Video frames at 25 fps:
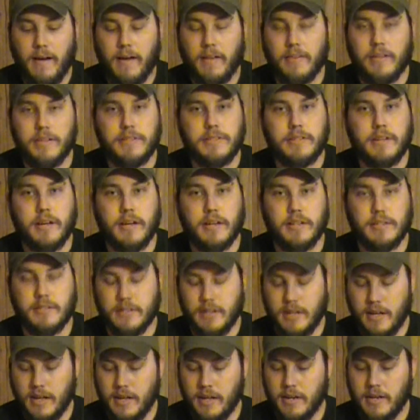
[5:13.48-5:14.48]
these
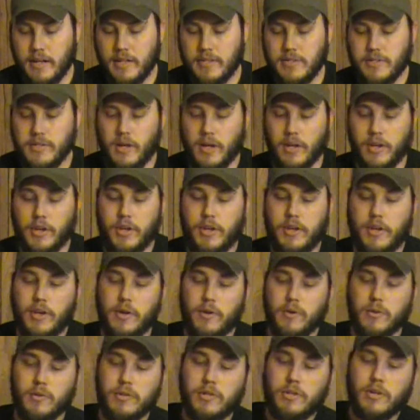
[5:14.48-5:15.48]
days. And it's not
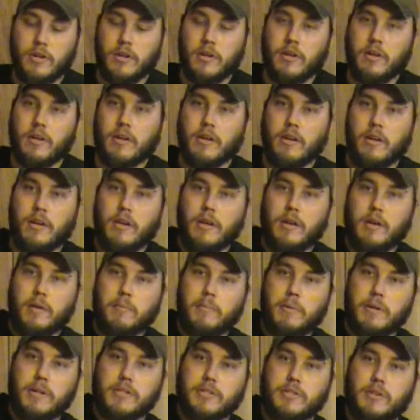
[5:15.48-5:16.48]
huge,
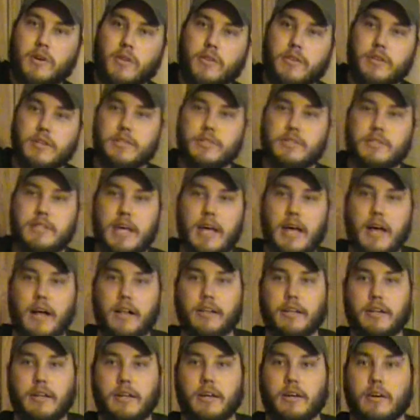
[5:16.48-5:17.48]
but it's got this
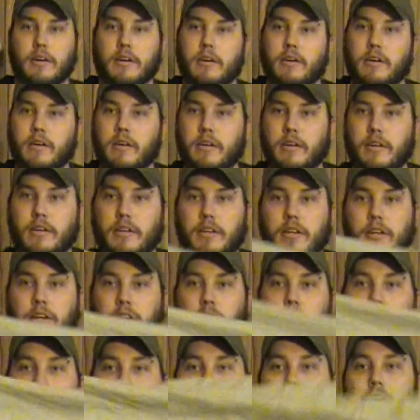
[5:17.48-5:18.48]
towel in here, you
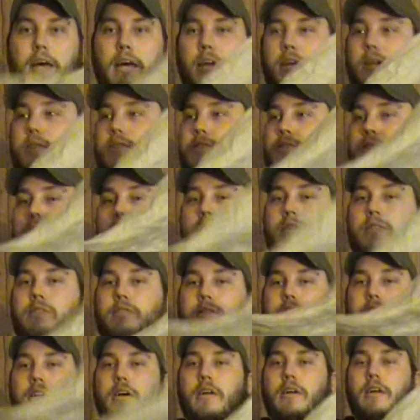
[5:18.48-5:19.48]
know, and it says
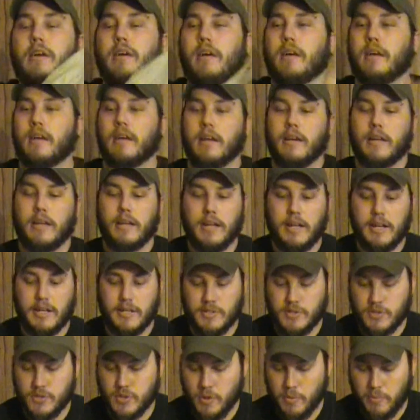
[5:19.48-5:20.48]
that
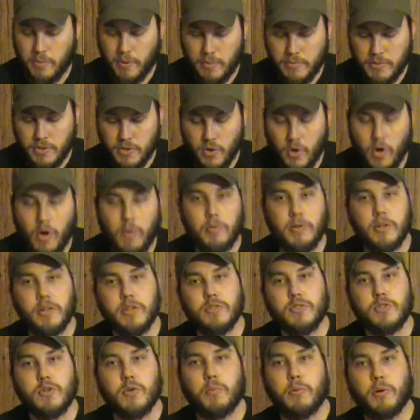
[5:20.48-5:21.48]
it's super absorbent,
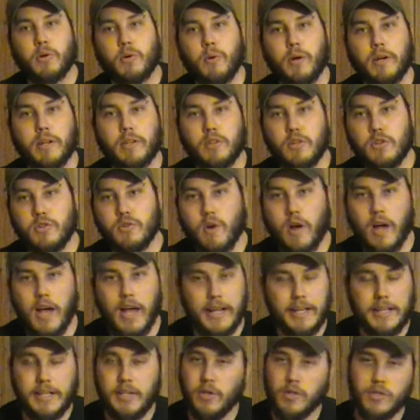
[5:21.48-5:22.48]
it's super quick to
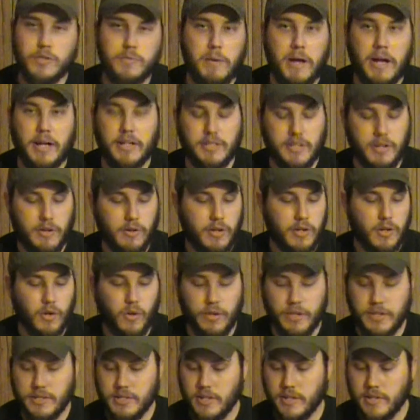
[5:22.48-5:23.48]
dry, it kills bacteria and
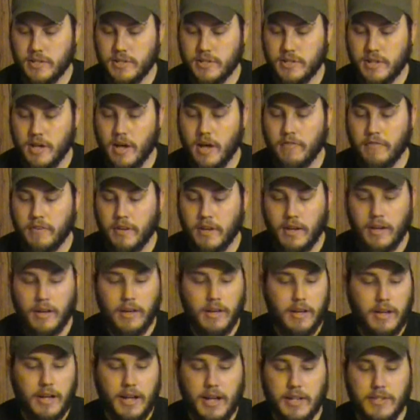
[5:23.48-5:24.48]
all this other
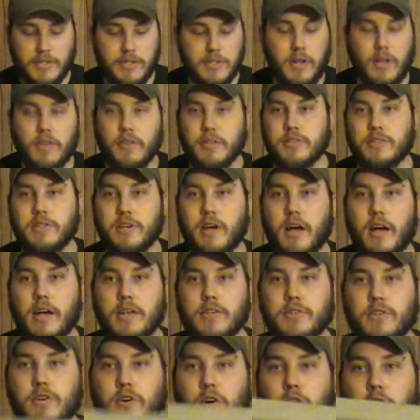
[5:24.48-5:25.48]
stuff. It's not the
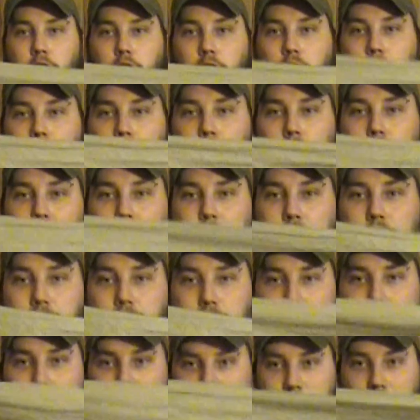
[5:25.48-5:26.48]
size of
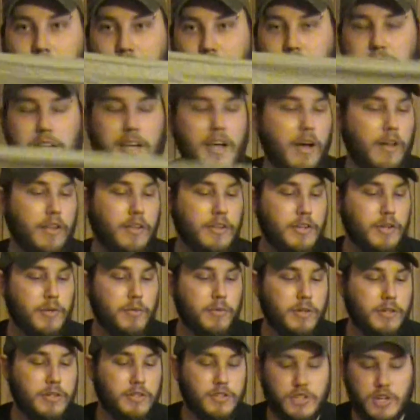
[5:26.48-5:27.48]
the towel that you
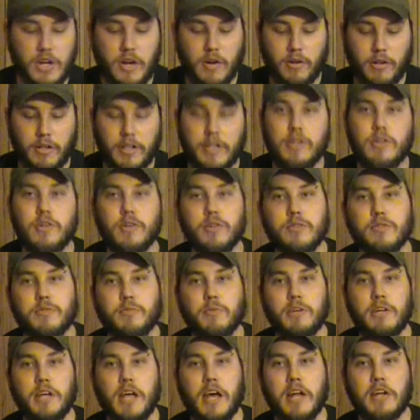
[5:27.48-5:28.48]
would generally use
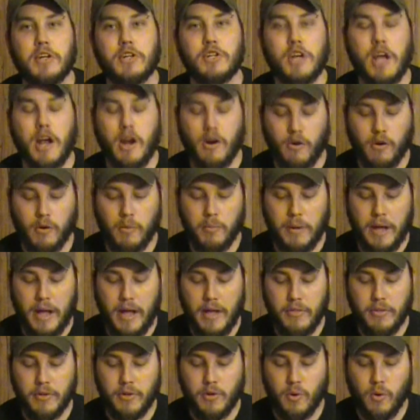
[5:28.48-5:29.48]
when you had a shower or
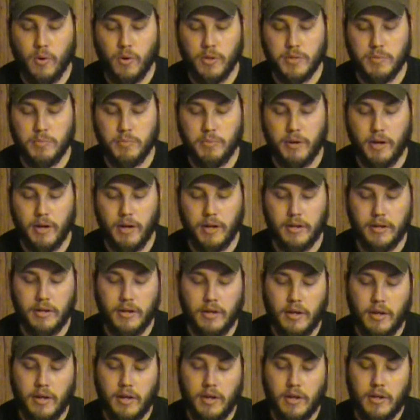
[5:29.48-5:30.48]
bath, of course, but
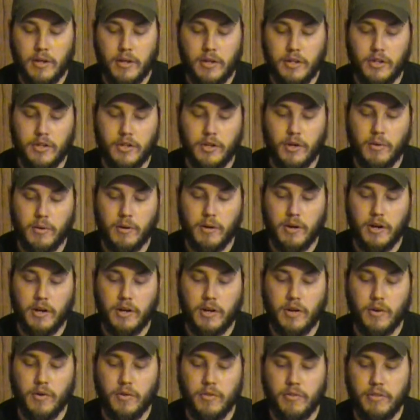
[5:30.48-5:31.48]
you know, and I
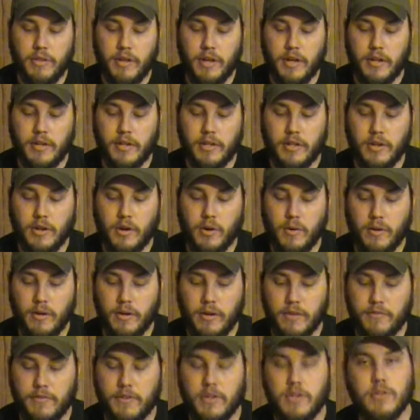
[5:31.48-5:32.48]
know that, you know,
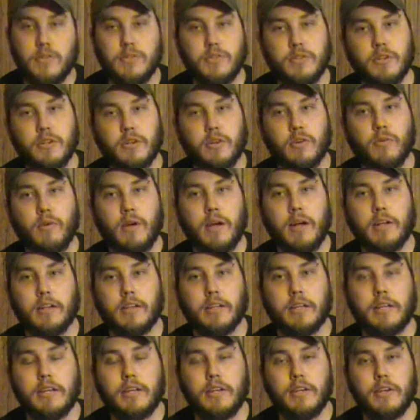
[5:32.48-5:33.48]
if you use it
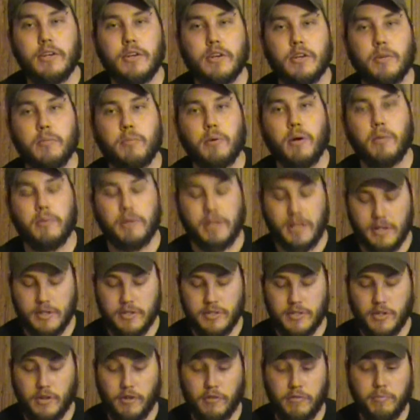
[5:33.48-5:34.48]
correctly, you could probably get
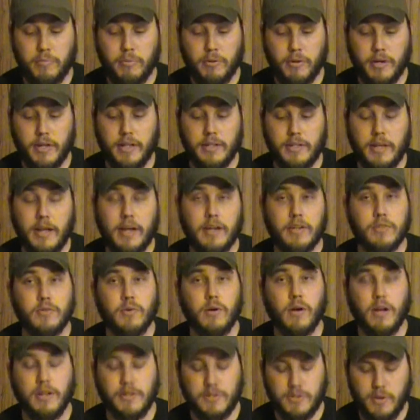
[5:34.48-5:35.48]
yourself pretty dang
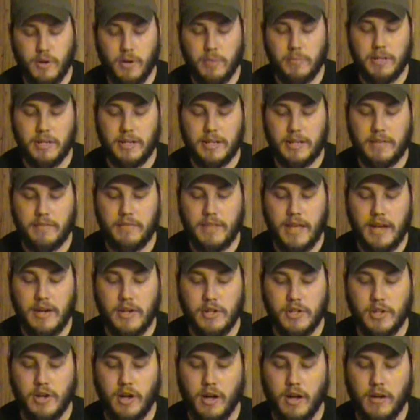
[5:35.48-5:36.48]
dry. So I'm going to give that a
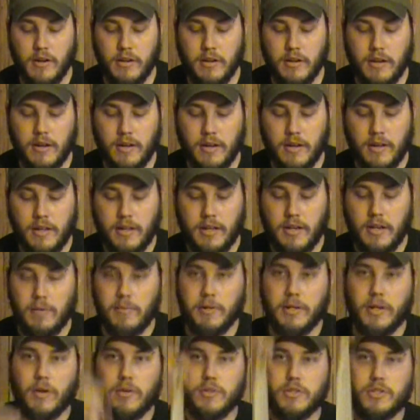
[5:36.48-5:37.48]
shot. There
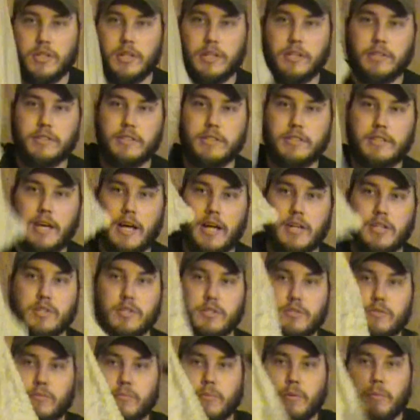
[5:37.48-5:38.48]
we go. She
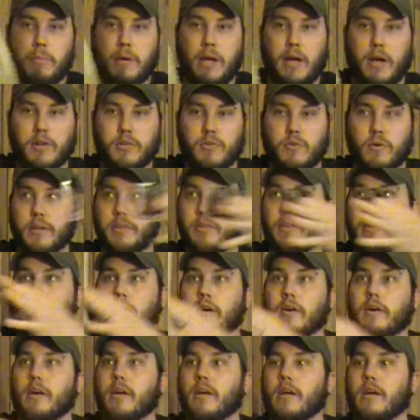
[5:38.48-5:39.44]
detaches from the pouch right there.